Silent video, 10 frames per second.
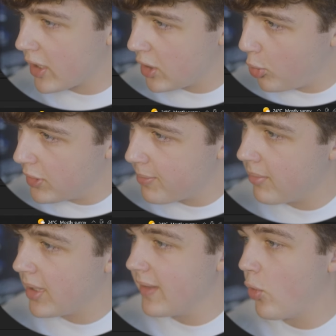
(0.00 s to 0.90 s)
going to open up the
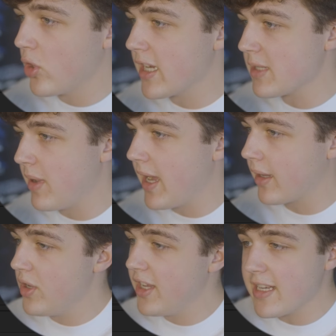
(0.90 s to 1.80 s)
Money Vortex
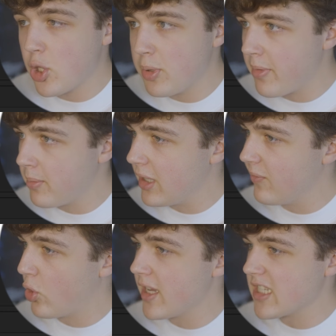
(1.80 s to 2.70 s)
pack. When you guys open up the Money
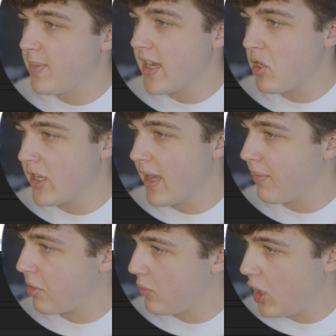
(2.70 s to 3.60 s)
Vortex pack, you're going
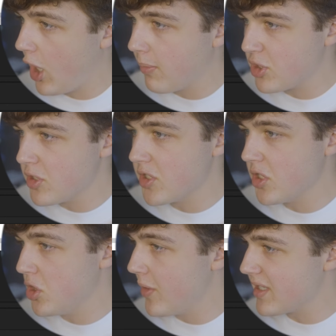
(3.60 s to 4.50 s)
to have three options:
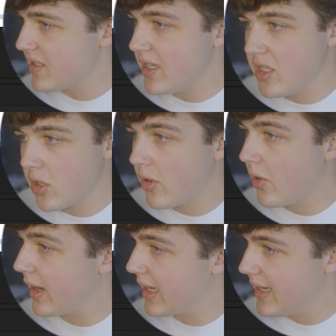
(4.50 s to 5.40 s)
USD,
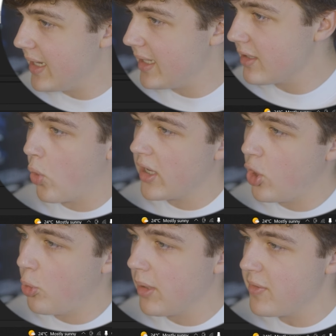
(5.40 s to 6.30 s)
Euro, and Canadian. We're going
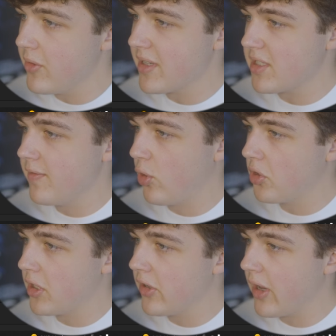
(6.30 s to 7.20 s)
to open up the USD
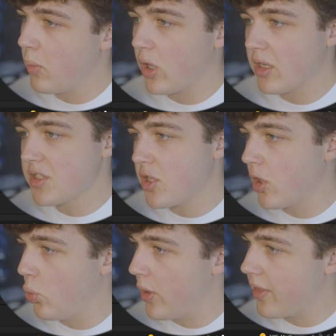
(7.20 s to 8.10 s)
folder here, and we're going to
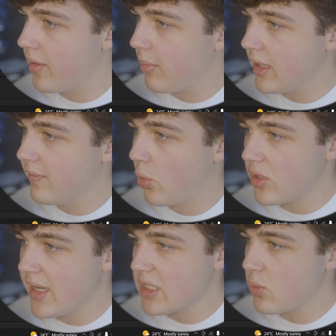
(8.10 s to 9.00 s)
start with the Money
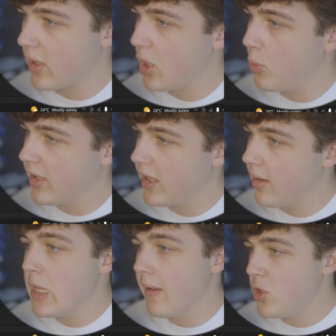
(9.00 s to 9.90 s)
Vortex. We're going to open it
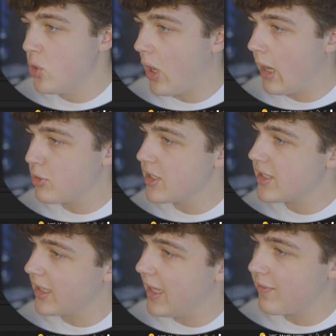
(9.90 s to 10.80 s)
up. You have two
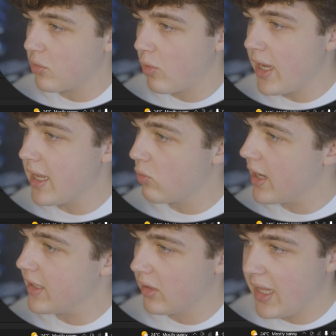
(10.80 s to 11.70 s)
options, left to right and
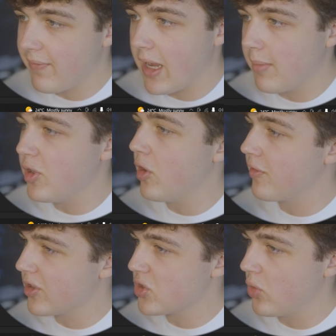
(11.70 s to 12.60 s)
right to left. I'm going to do the
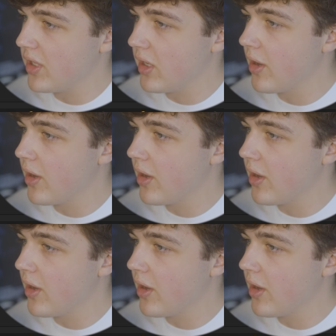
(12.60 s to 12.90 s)
first one here.